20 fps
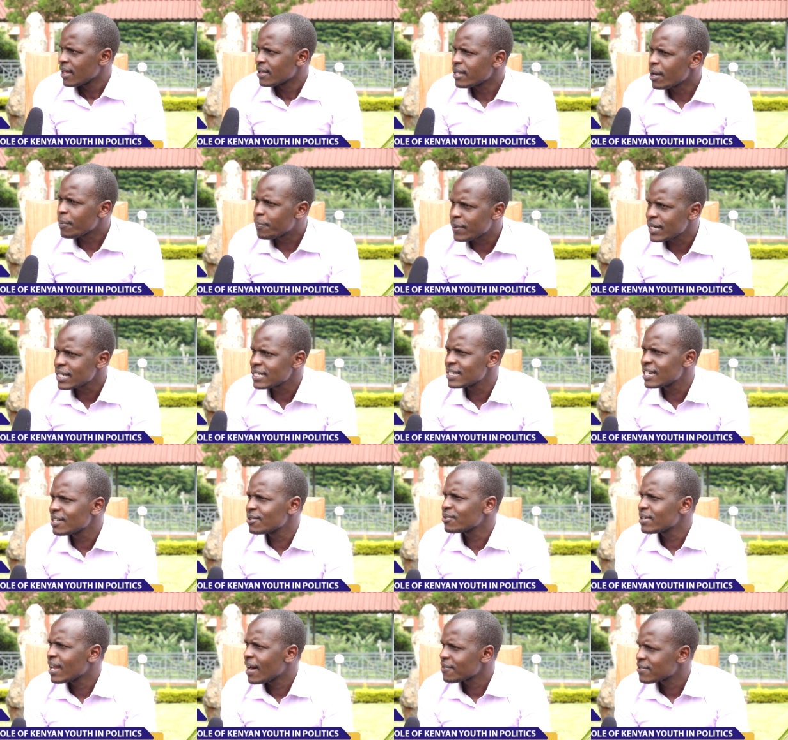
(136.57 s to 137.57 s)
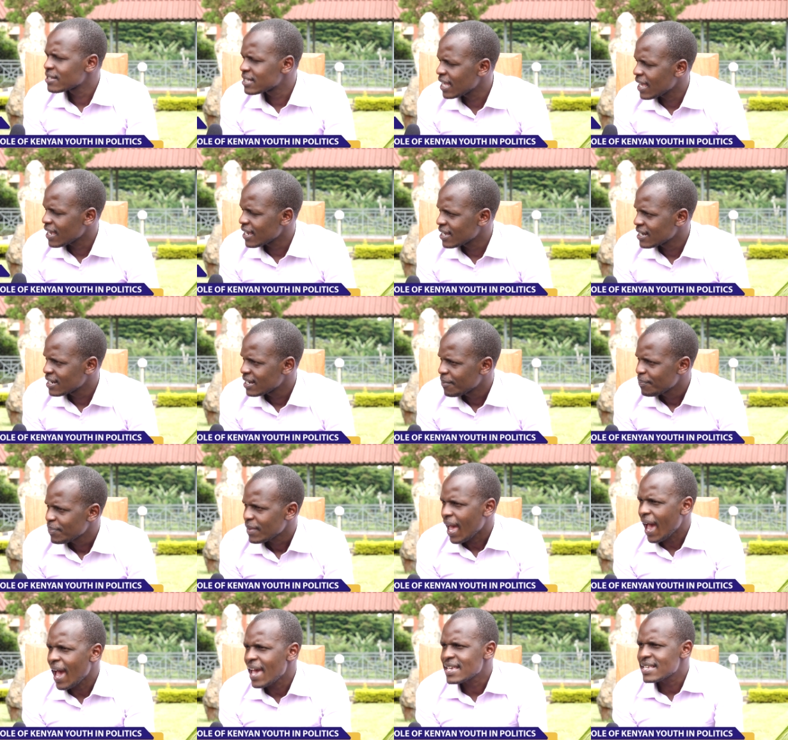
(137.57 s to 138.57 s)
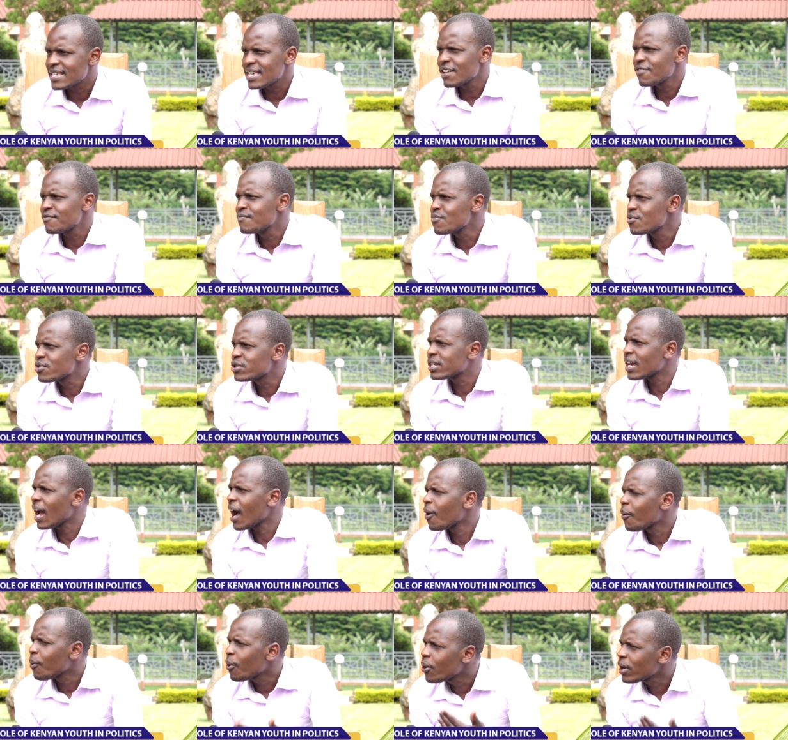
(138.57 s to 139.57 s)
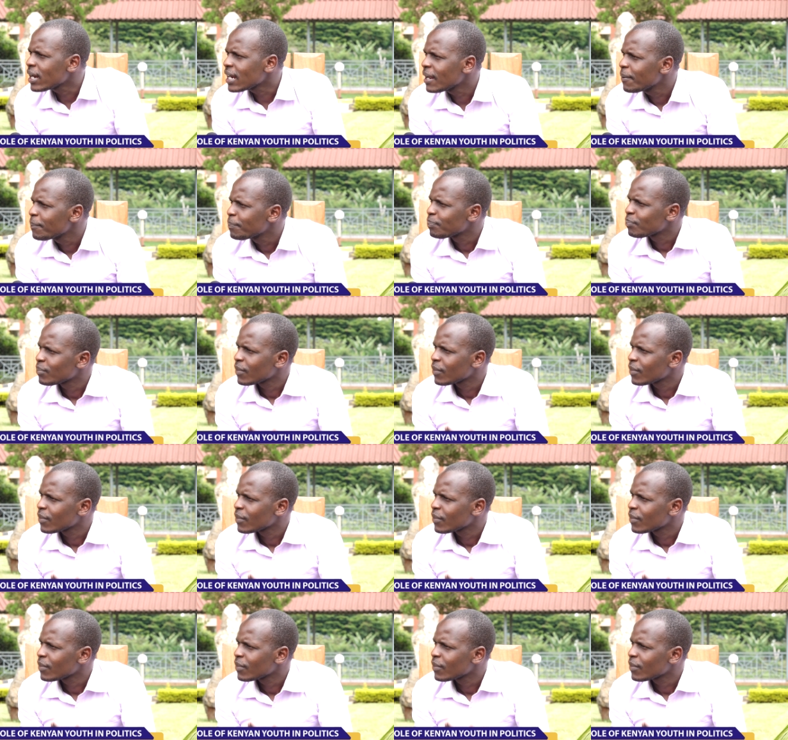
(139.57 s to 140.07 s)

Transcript: The president would have said, I gave Moody Awori."